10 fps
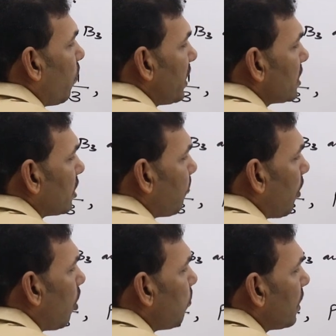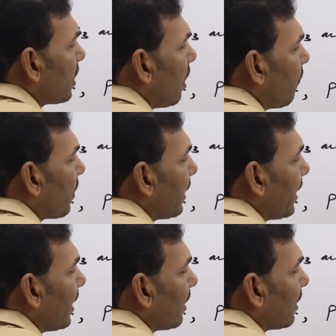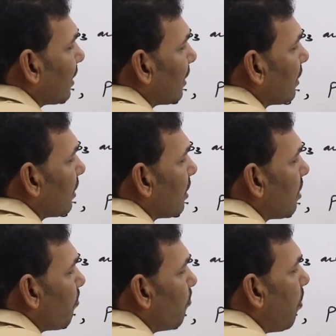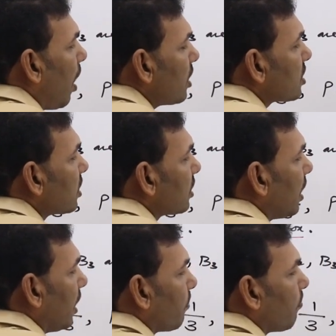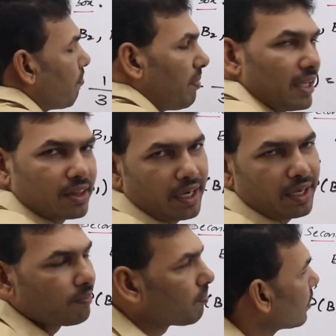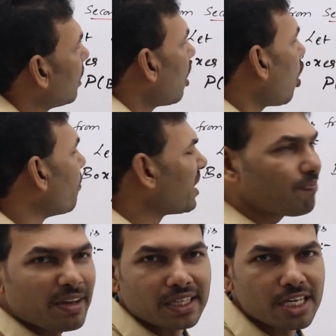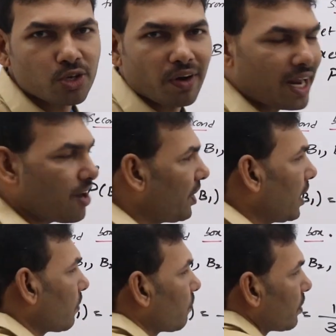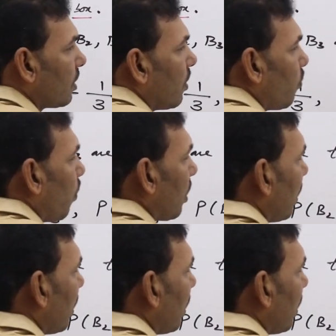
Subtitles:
is the probability of getting box 3, B3? How many B3s you are having? Only